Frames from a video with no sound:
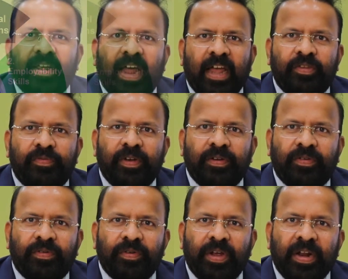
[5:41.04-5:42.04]
graduate
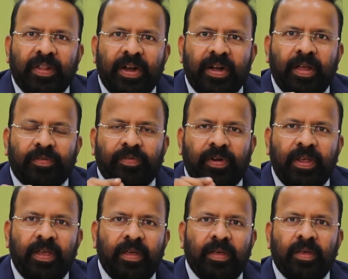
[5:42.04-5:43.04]
in the
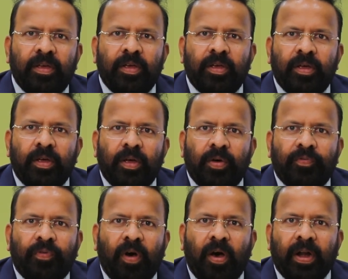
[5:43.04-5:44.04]
industry
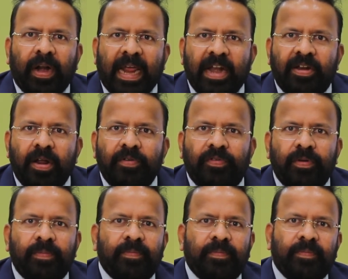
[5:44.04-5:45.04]
for internship,
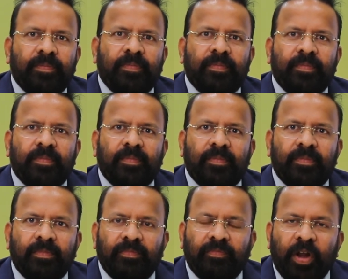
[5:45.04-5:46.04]

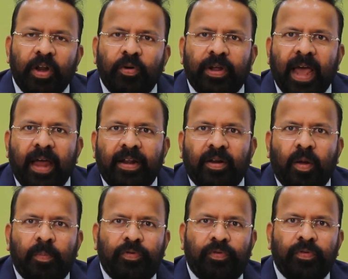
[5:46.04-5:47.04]
very good career
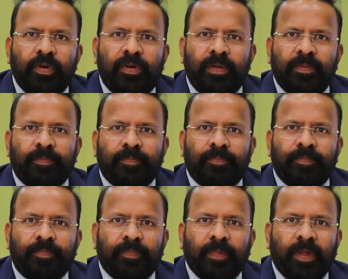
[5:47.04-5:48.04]
opportunity,
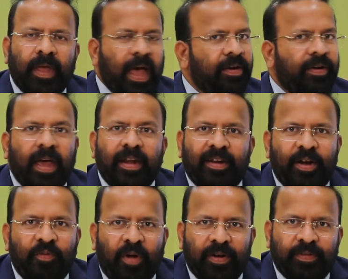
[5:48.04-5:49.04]
and career
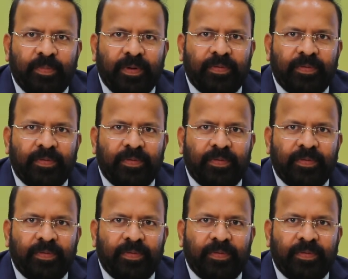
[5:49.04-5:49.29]
advancement.